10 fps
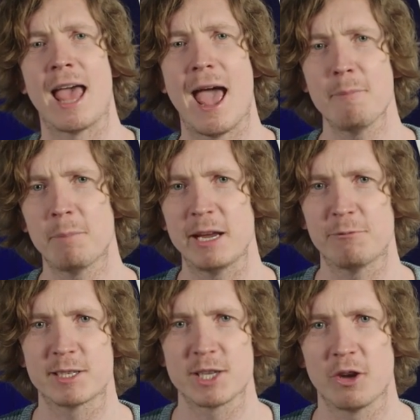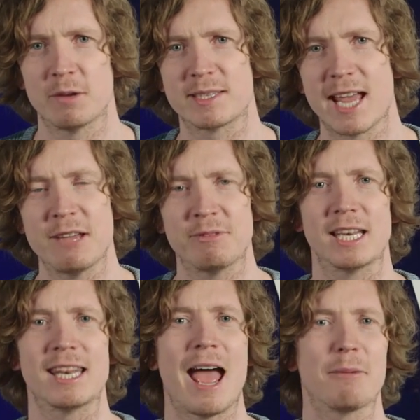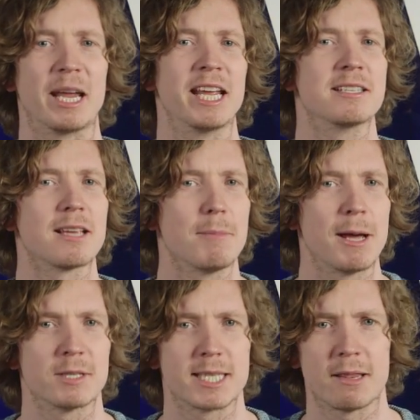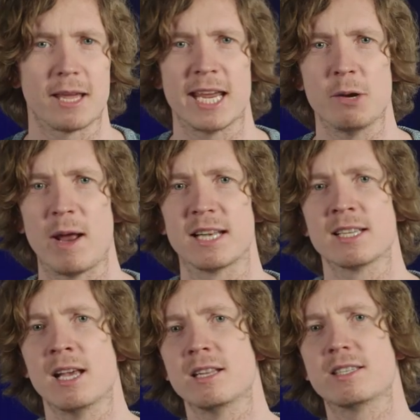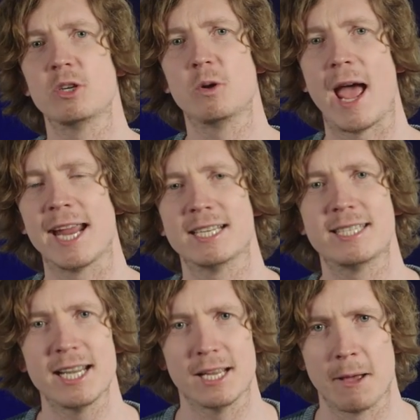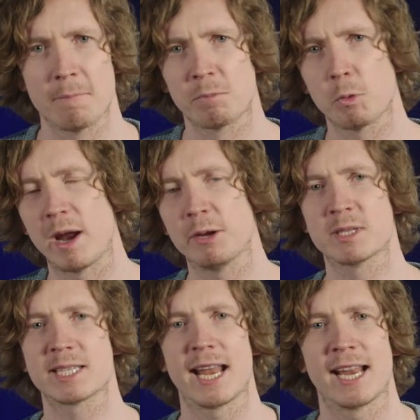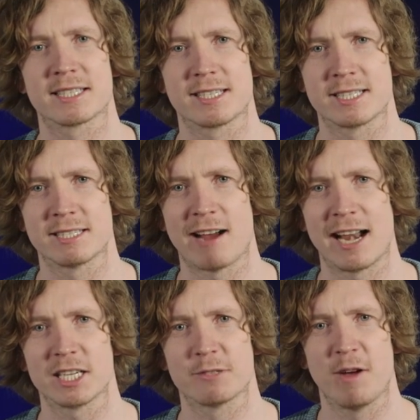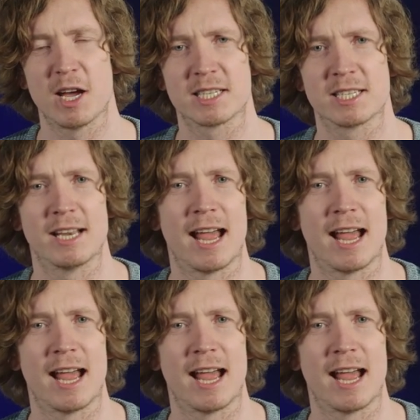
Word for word: MP for Tottenham David Lammy has come out and said that he went to a dinner where he was sat next to Sir Alex Ferguson,